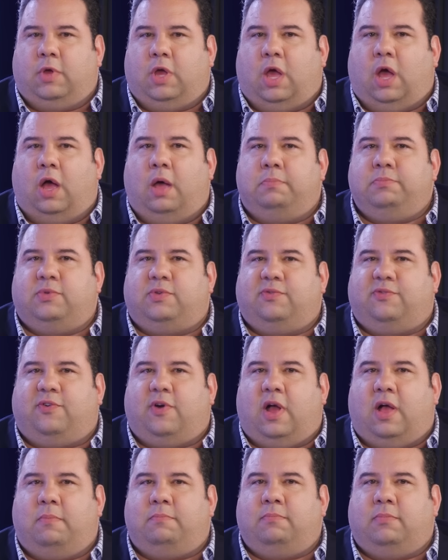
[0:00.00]
comes
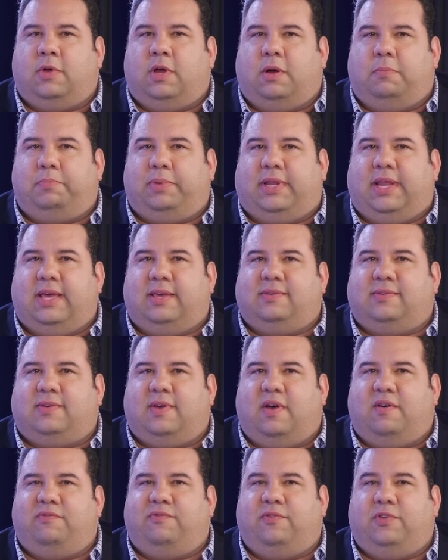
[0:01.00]
from a place
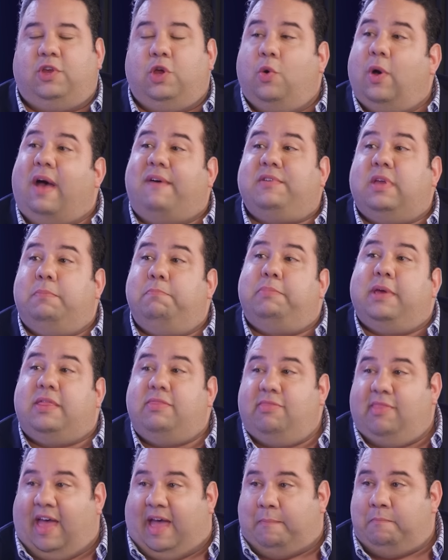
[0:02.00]
of you having
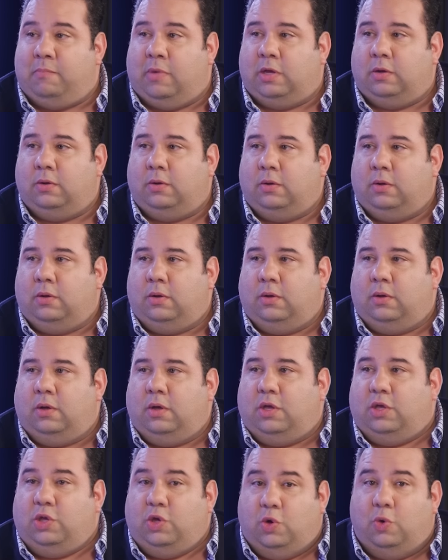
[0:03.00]
been them,
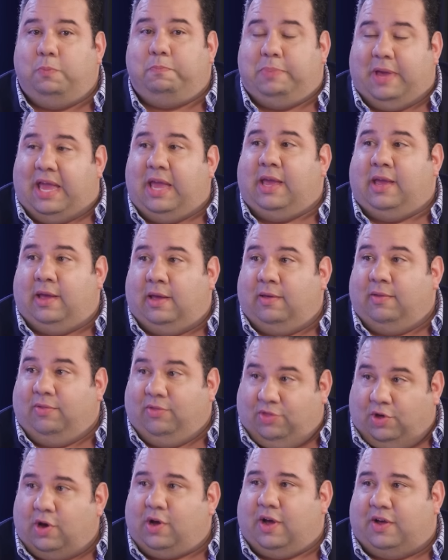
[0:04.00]
you being
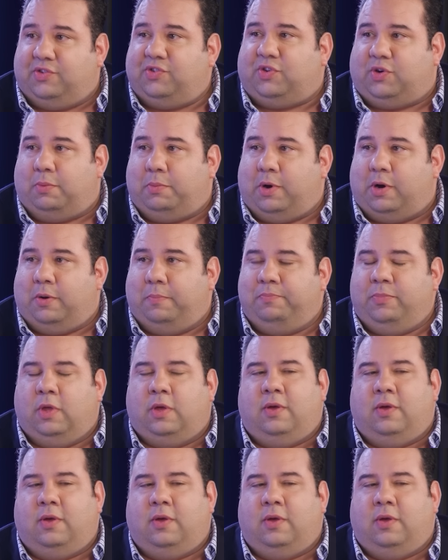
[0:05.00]
the customer.